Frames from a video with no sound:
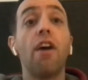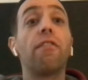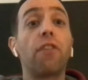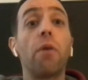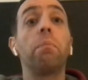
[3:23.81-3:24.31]

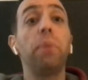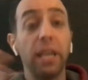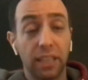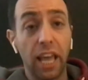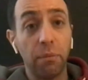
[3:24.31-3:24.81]
from
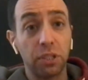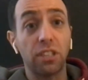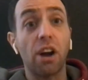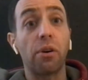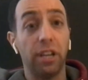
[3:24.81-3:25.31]
big names in
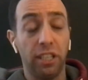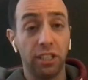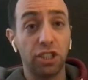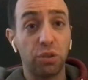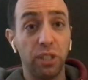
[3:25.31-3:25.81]
our
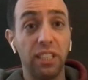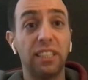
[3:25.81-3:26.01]
industry